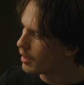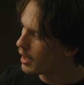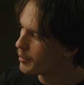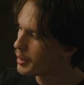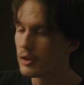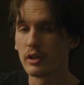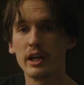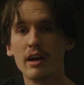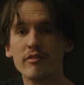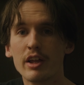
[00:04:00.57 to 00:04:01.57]
I apparently
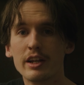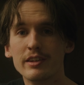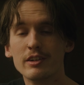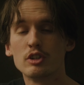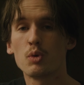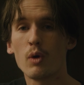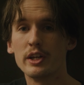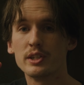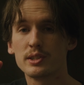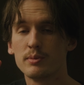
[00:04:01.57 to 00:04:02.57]
have that in there
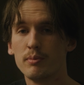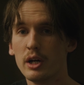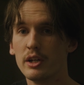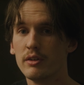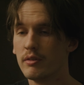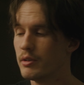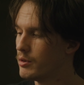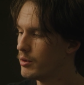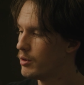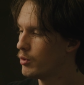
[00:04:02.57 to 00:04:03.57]
twice, but
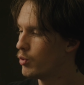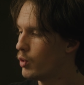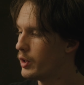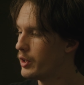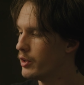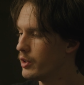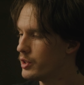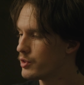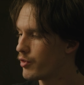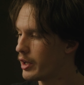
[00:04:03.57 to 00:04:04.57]
one
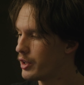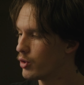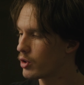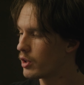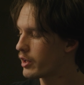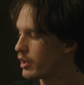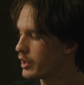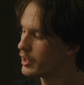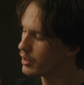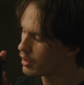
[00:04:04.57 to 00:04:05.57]
is fine. You'll click
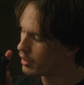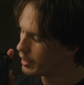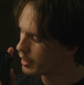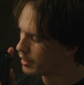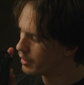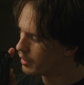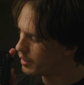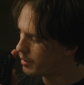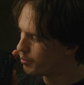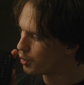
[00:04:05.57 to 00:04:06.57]
on it, click
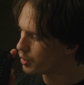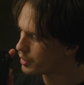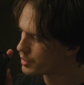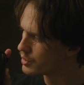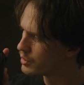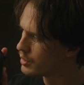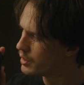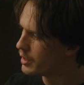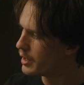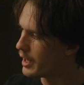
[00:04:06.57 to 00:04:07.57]
import,
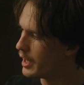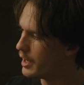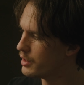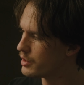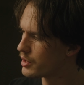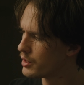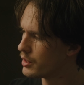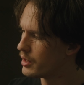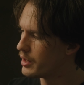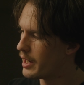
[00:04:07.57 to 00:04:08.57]
and
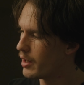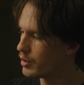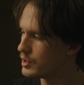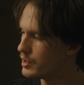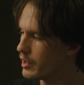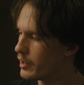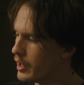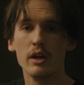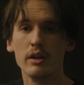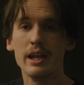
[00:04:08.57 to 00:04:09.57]
now it's in there.
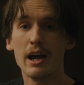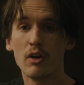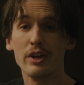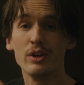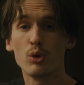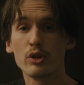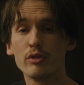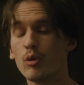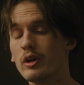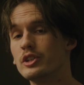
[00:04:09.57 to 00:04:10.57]
Now, in order
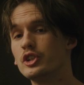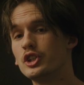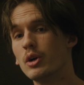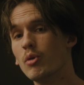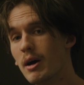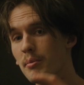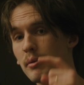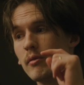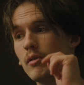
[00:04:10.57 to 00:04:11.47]
for it to show up